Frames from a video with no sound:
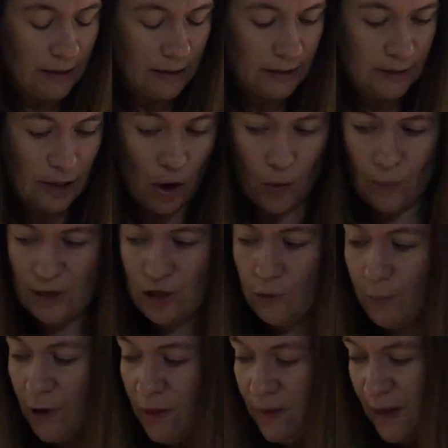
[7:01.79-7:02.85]
So when you
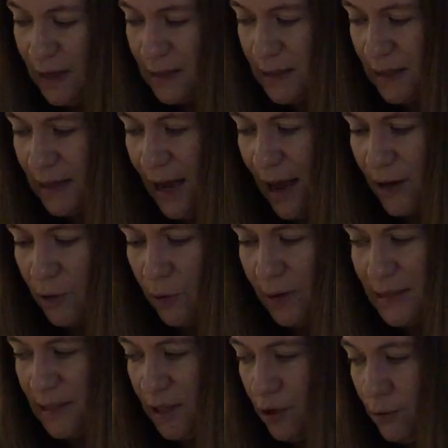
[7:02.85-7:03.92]
put things in
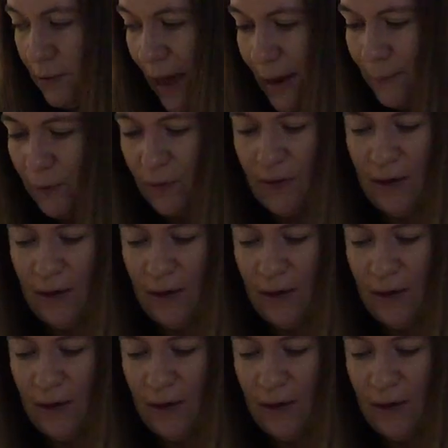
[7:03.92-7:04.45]
categories and you label